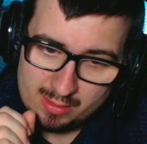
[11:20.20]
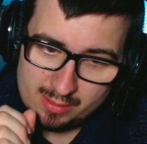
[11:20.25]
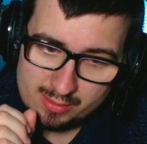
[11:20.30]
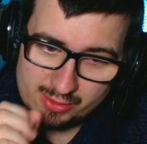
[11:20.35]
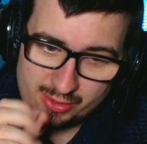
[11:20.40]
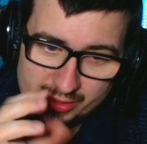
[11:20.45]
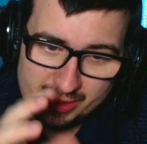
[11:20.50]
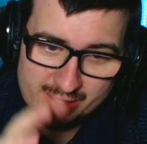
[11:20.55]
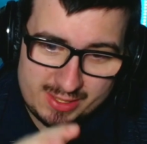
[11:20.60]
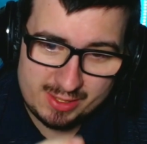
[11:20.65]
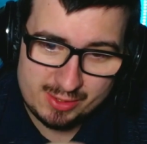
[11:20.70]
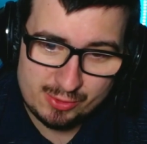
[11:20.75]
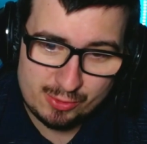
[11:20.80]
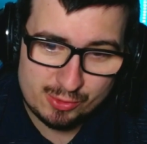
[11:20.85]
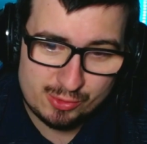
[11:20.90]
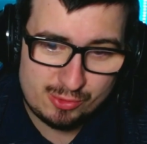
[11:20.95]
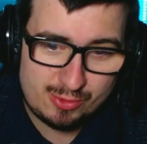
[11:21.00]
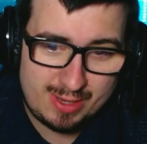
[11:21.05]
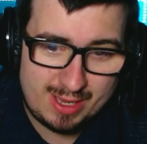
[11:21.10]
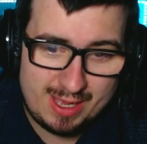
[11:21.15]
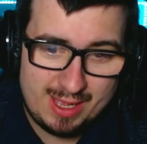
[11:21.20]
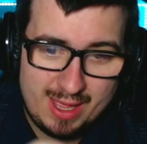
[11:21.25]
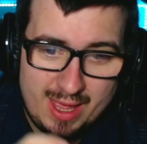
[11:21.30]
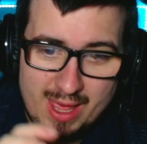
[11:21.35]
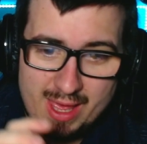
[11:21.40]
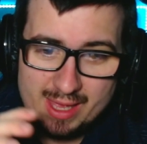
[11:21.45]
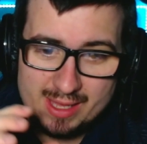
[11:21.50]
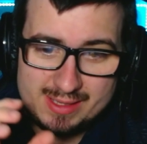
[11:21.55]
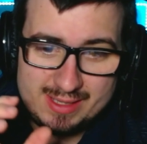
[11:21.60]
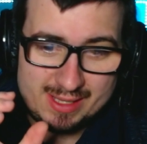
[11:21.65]
So this is Suzuha
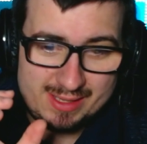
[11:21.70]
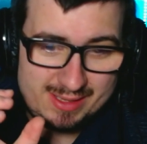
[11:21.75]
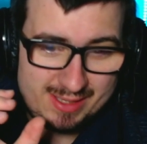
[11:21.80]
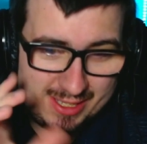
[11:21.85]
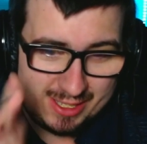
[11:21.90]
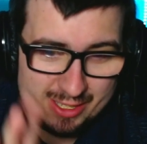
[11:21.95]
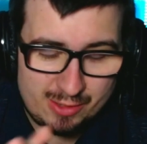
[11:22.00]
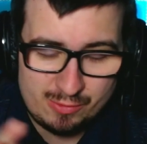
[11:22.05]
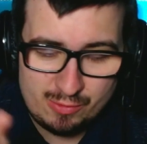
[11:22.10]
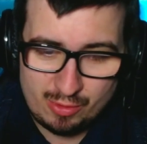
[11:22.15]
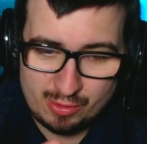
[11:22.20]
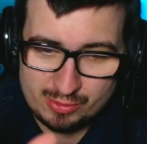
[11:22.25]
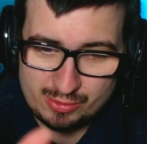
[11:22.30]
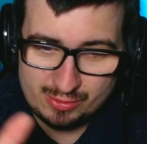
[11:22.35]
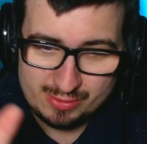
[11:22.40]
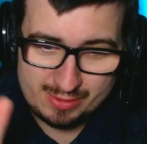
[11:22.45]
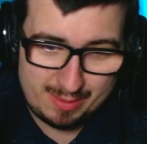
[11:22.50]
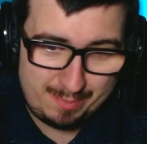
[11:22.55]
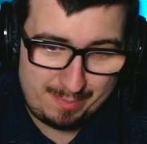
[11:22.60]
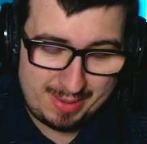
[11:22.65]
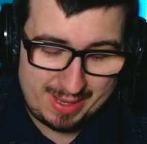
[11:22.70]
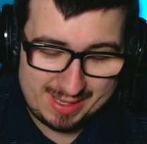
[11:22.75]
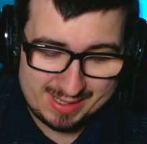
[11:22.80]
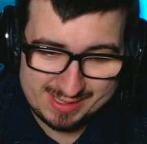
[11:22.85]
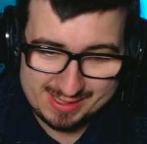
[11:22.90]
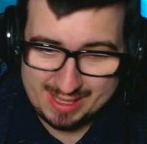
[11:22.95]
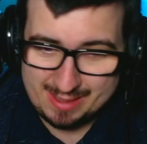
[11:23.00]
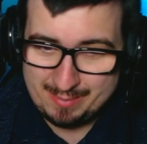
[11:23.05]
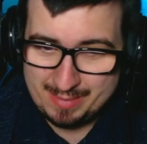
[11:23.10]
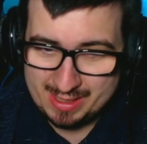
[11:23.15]
that didn't go to the
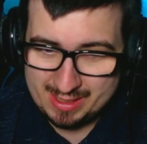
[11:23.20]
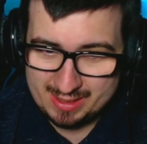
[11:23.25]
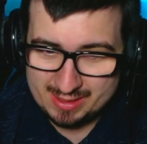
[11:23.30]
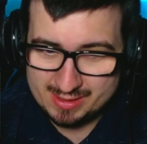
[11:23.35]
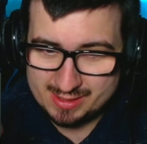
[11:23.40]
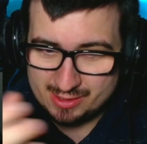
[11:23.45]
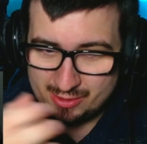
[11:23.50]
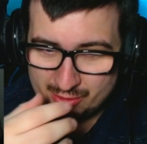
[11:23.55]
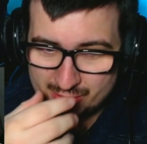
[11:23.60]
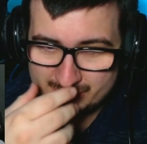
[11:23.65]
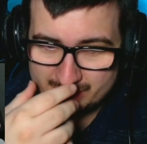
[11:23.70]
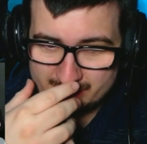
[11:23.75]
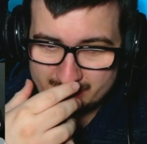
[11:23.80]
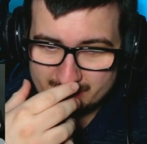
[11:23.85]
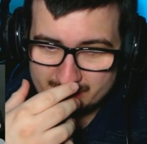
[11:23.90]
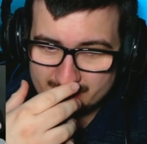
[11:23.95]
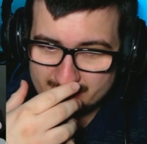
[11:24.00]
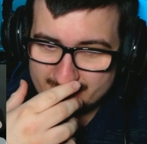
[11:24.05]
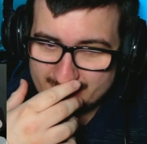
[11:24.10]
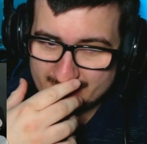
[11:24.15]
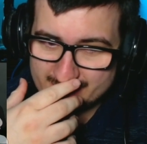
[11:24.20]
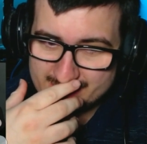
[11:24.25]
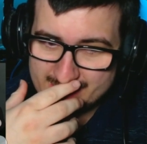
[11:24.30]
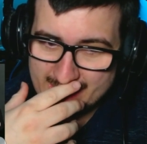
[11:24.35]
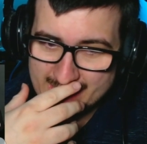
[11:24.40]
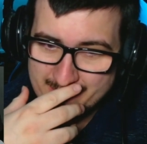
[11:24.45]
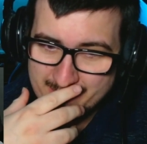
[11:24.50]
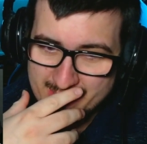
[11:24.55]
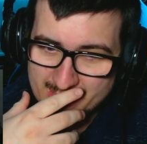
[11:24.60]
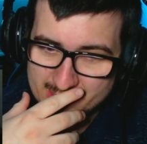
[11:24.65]
past. I mean, it's not that
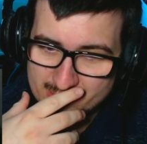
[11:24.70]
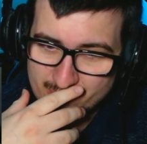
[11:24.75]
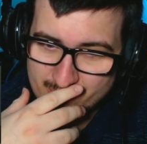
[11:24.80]
time yet,